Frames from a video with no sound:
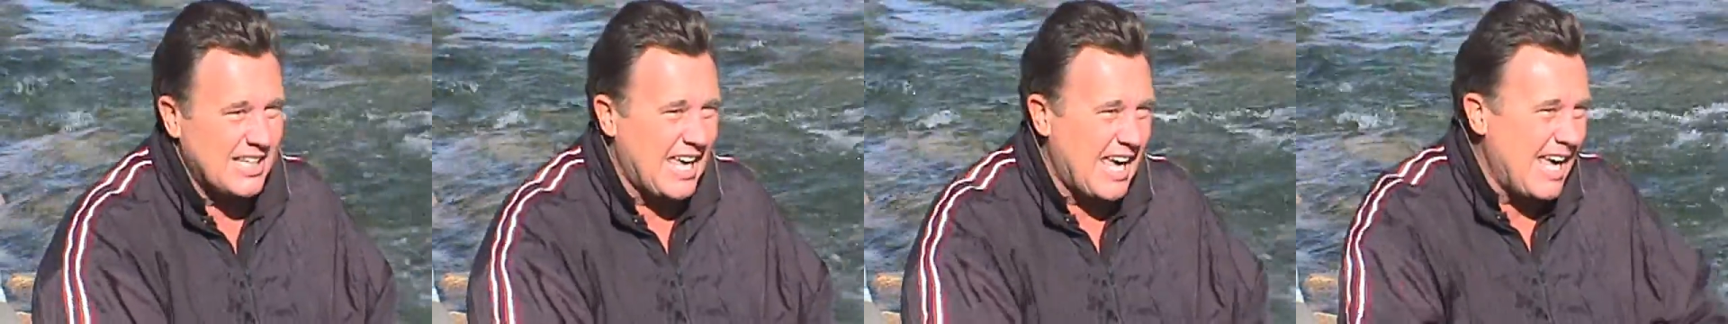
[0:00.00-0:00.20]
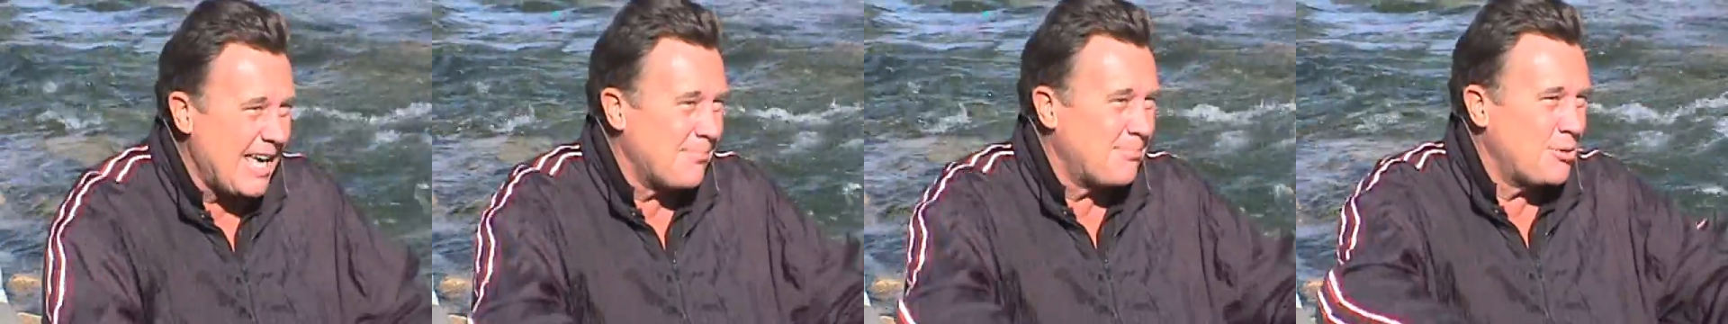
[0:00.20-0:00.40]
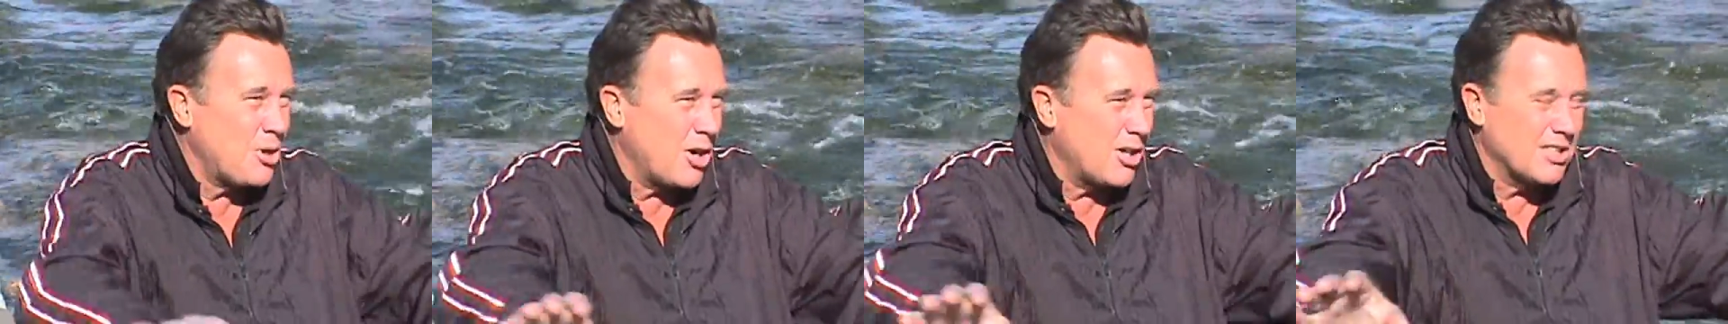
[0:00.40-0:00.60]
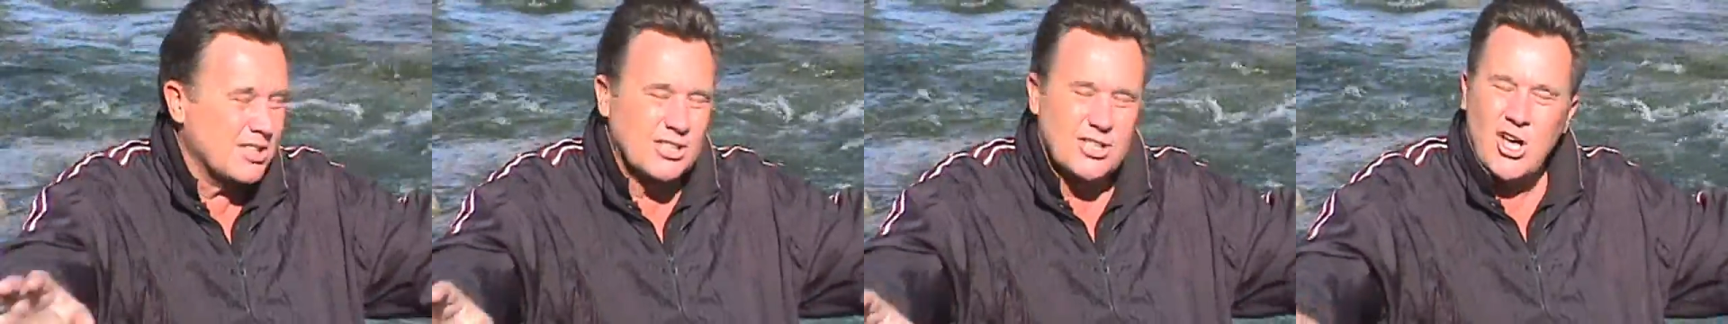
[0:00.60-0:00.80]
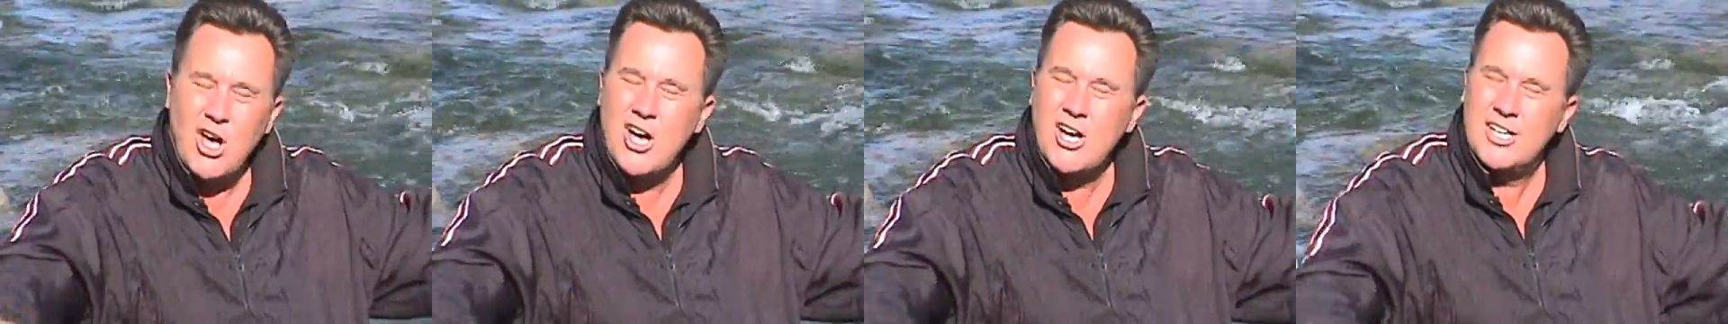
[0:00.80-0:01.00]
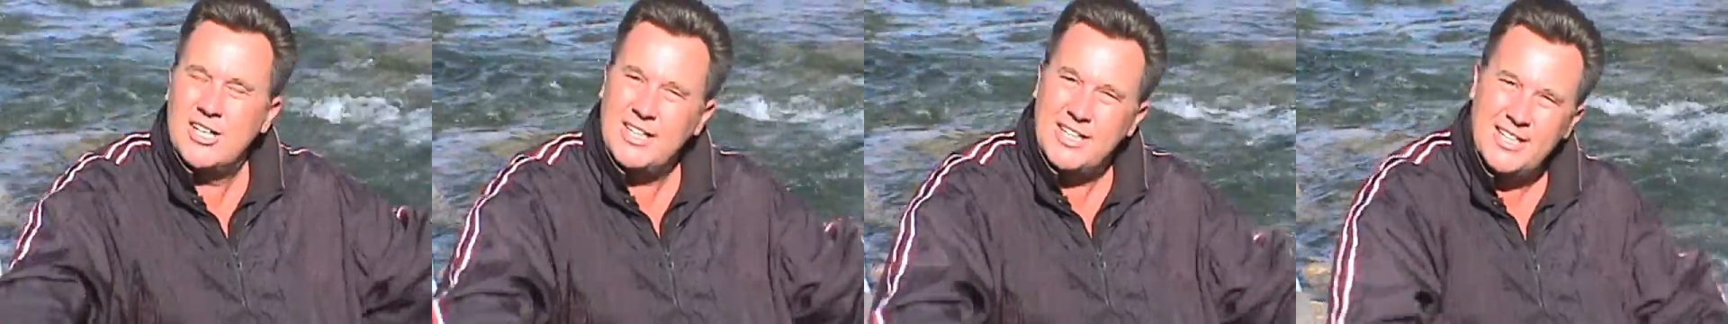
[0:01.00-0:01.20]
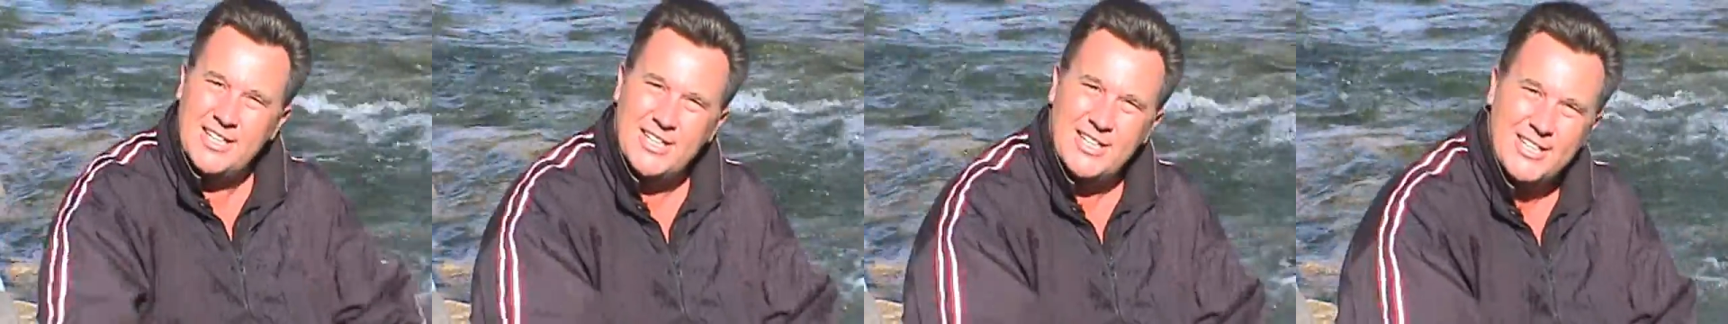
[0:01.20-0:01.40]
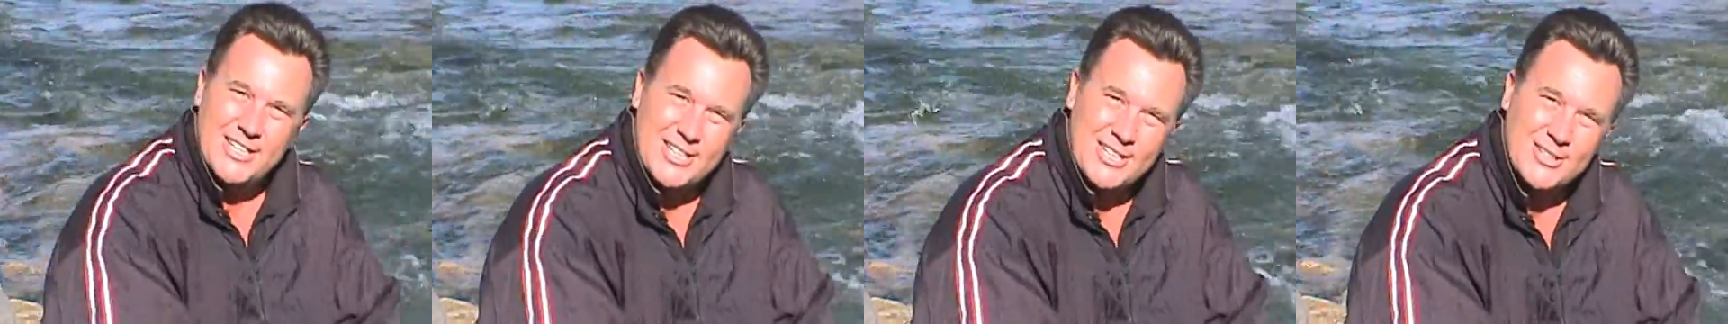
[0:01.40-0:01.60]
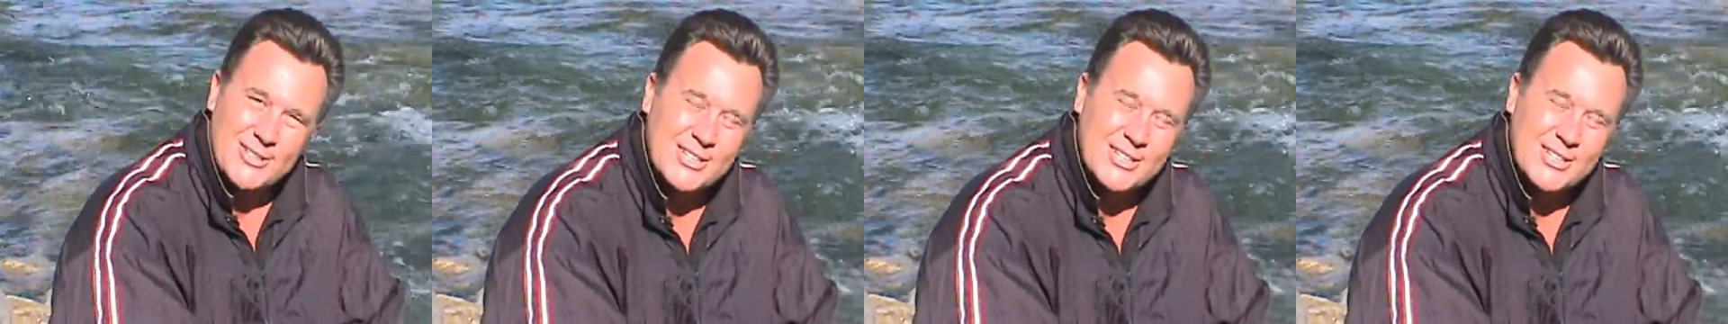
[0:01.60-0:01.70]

camped all along here